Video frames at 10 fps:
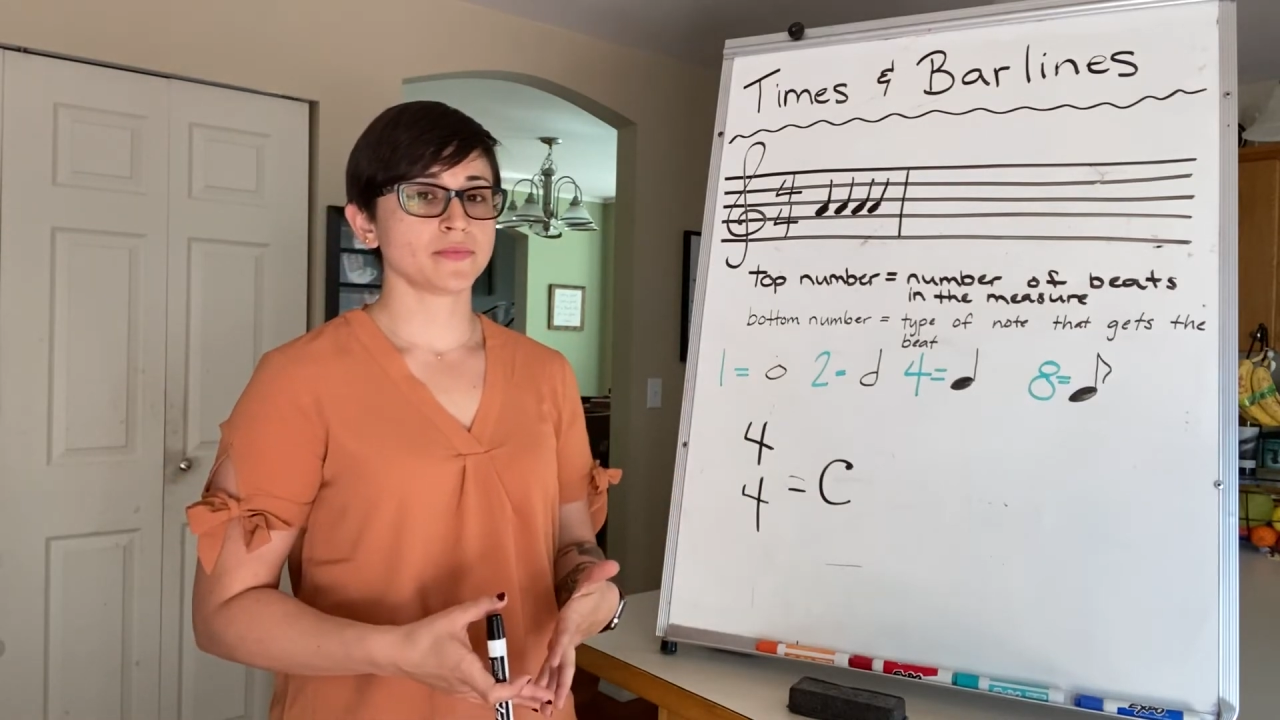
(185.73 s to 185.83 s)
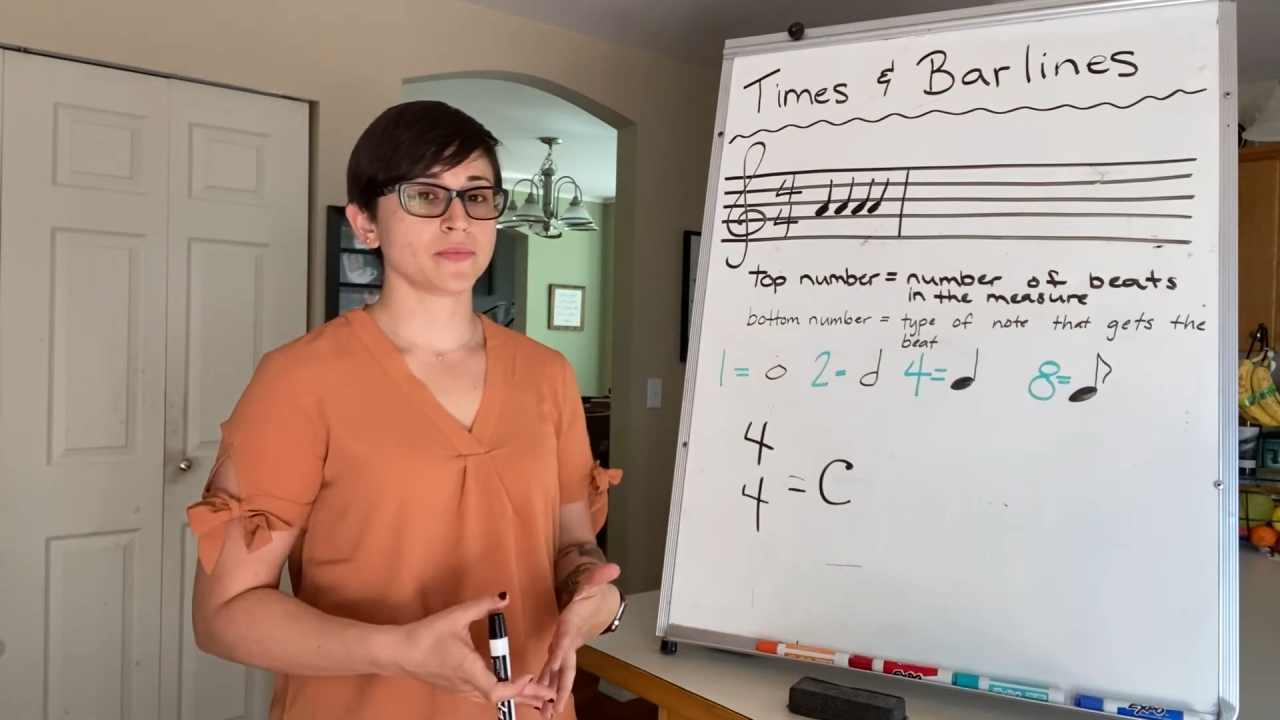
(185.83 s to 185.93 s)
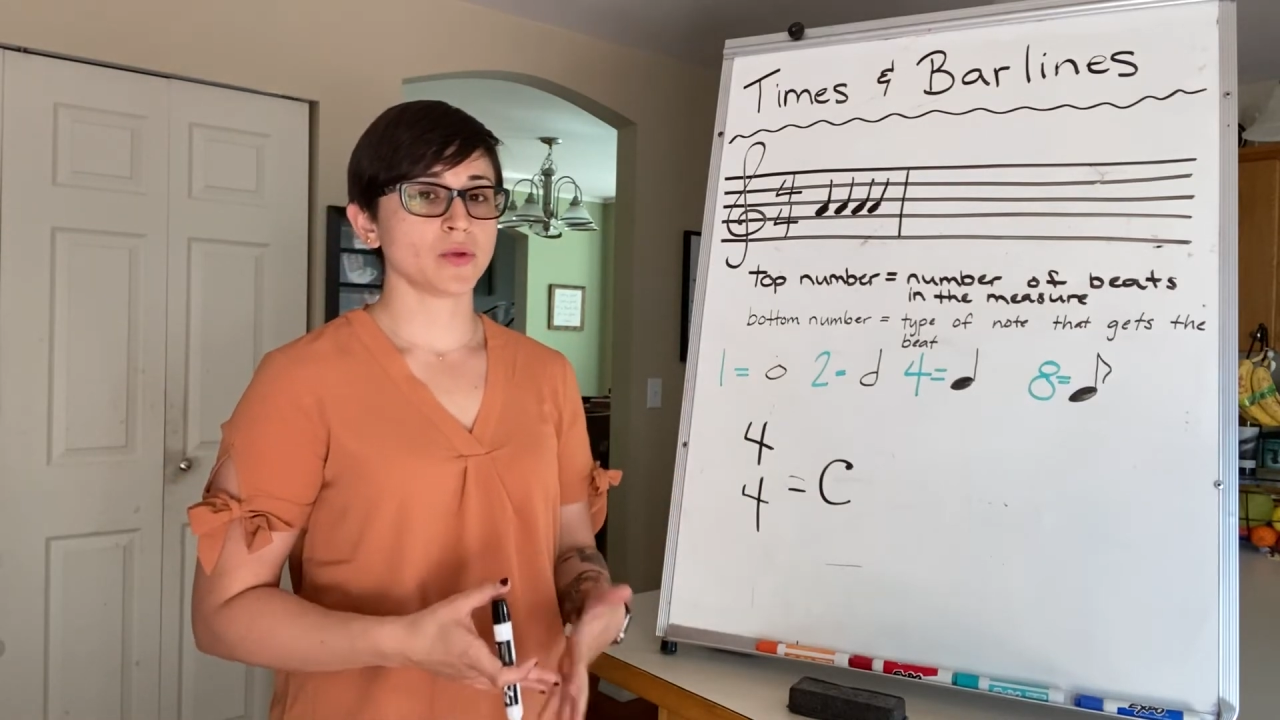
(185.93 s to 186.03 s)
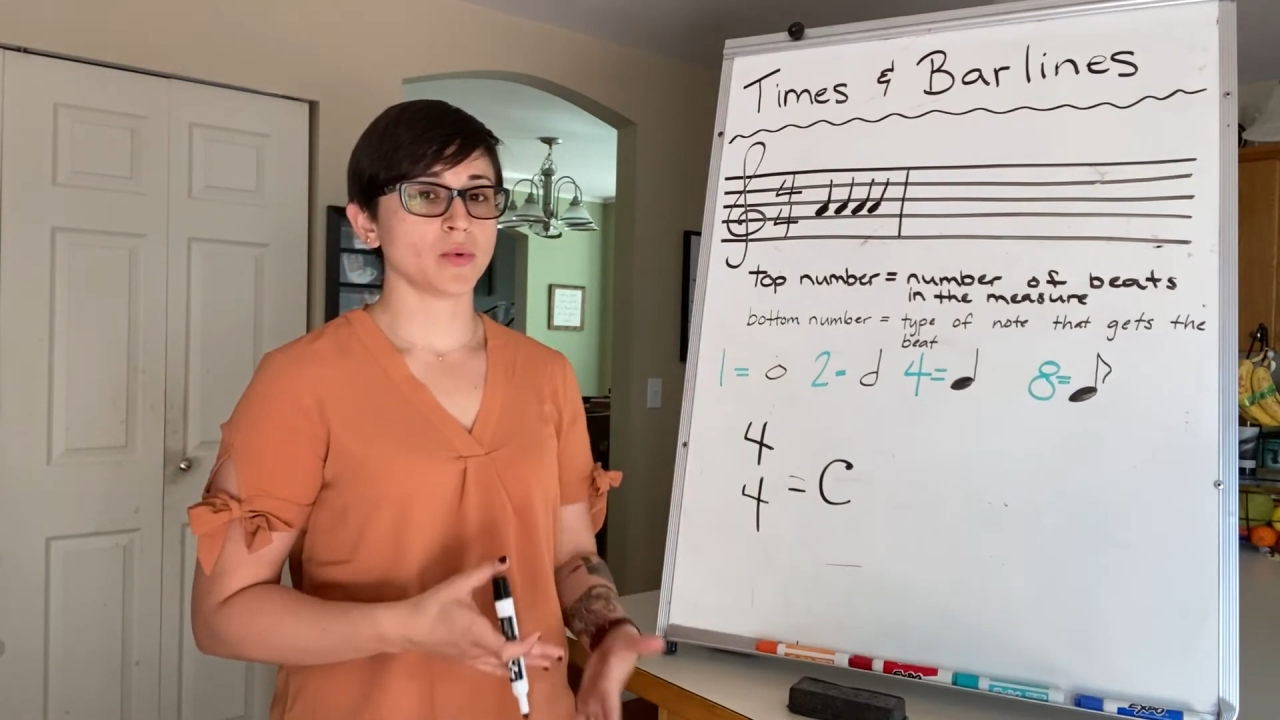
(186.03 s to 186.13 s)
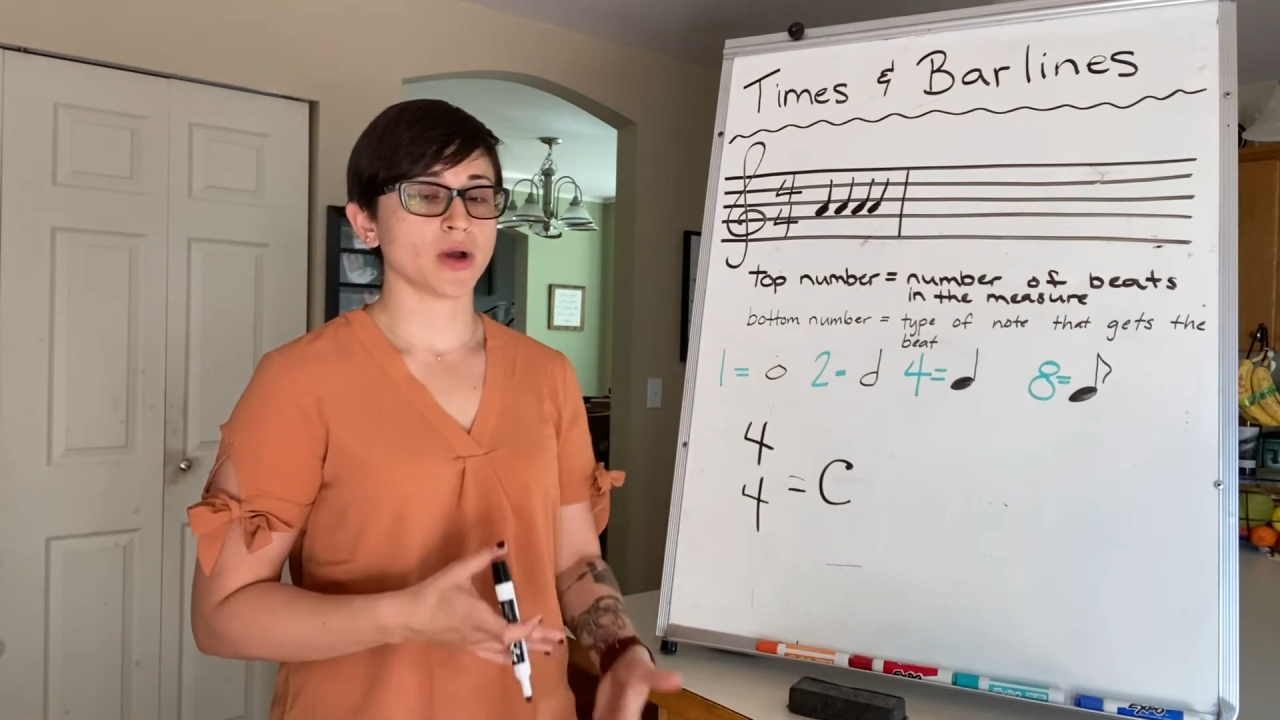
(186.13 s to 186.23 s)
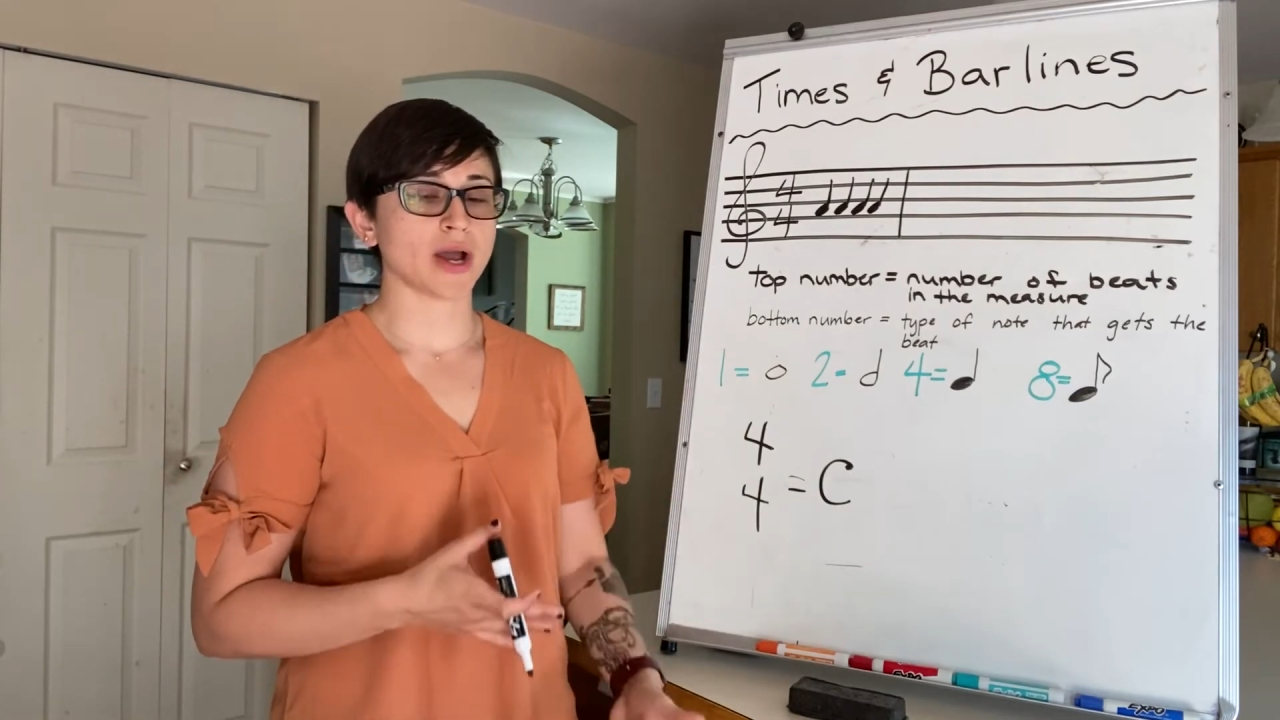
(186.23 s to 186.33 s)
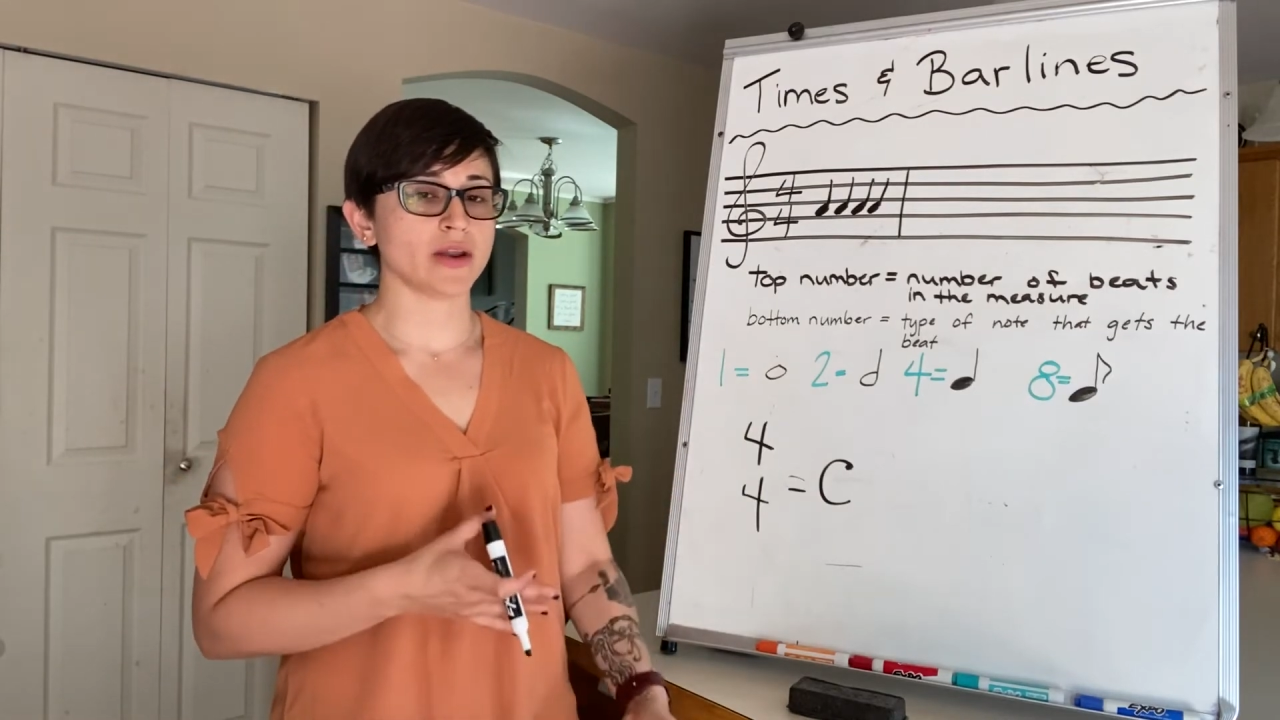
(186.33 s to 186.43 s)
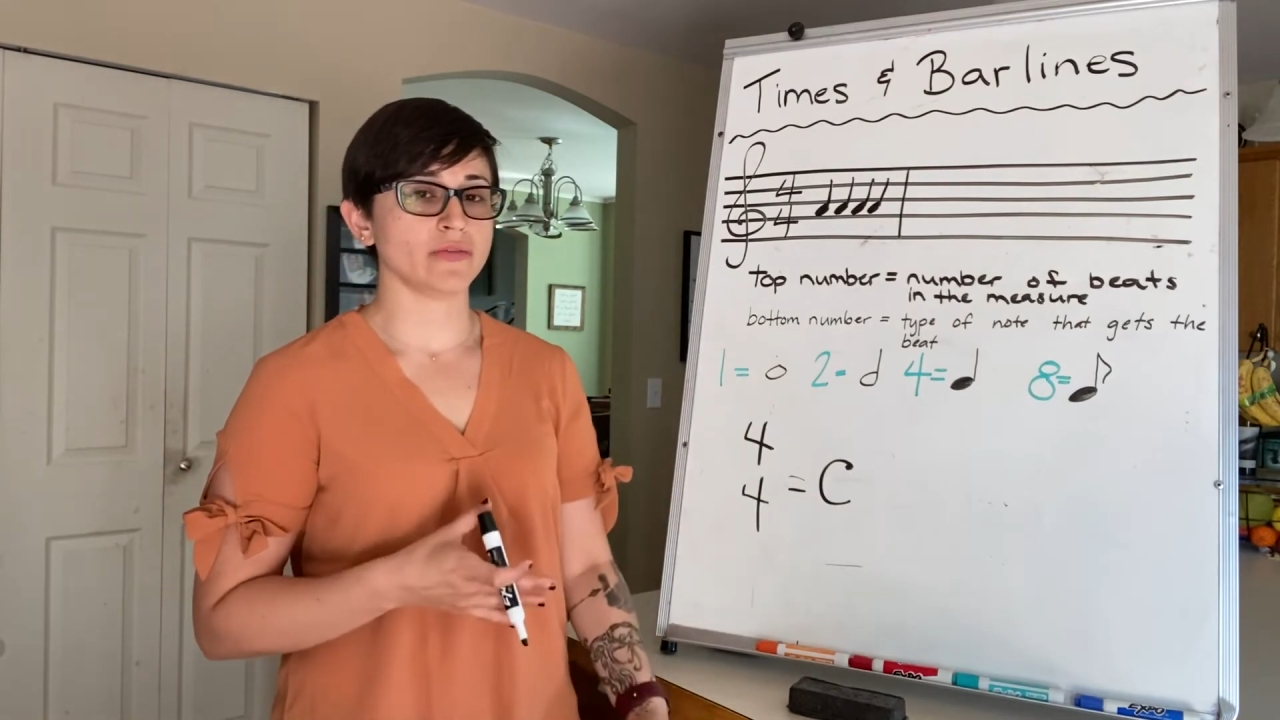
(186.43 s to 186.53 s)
What kind of